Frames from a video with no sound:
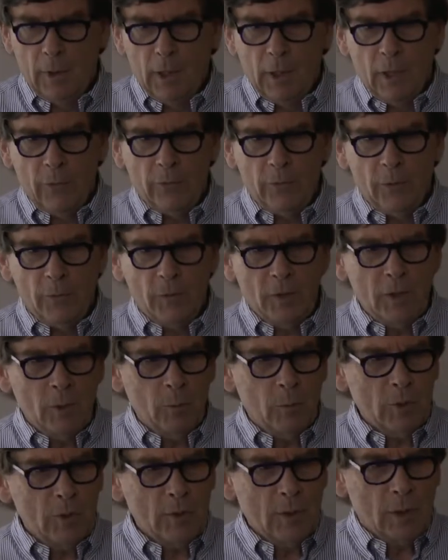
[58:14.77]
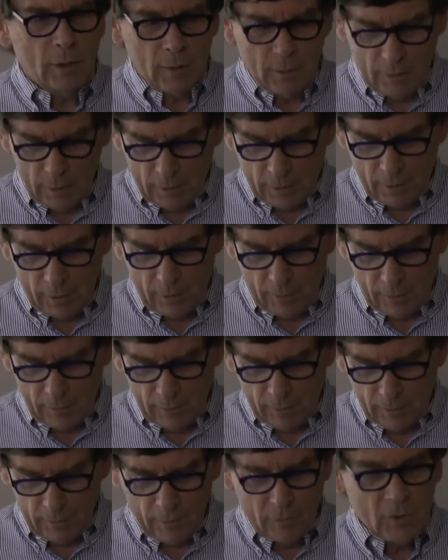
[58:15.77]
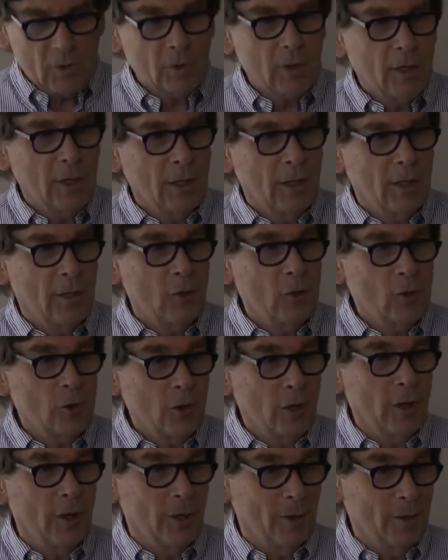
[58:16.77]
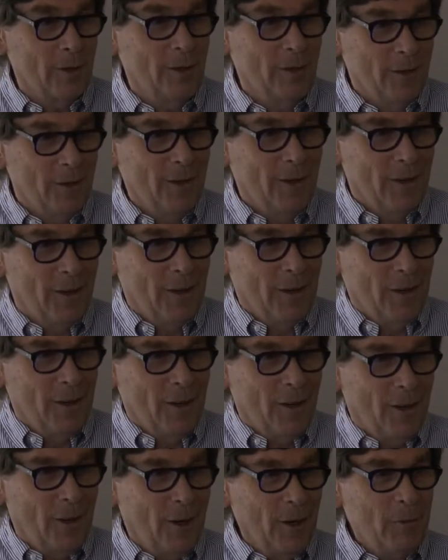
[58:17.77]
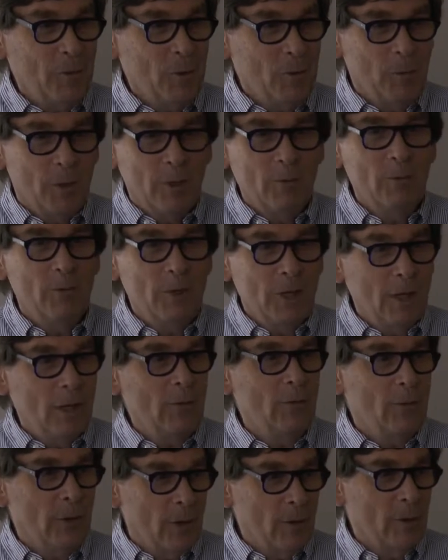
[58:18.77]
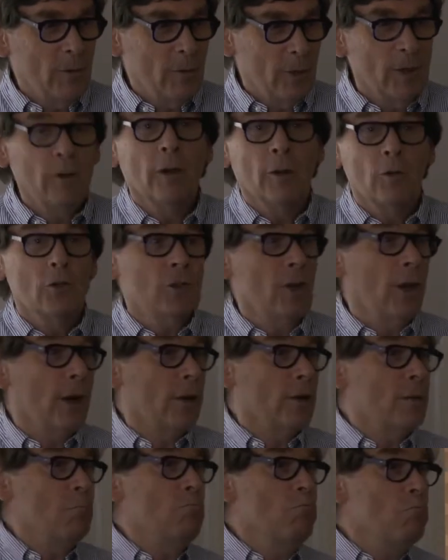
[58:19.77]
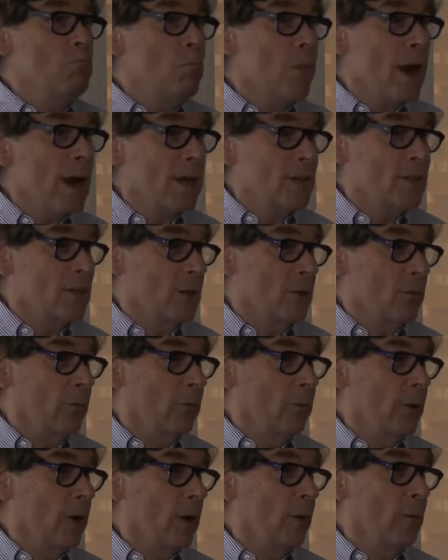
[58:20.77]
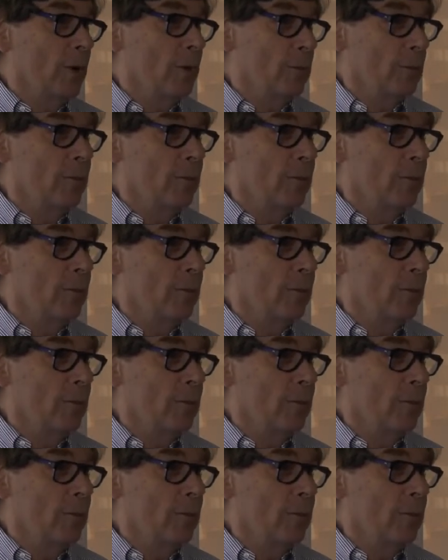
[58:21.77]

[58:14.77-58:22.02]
15% uh, stake in Shire, I would be really very rich. You know, Shire is massive pharma.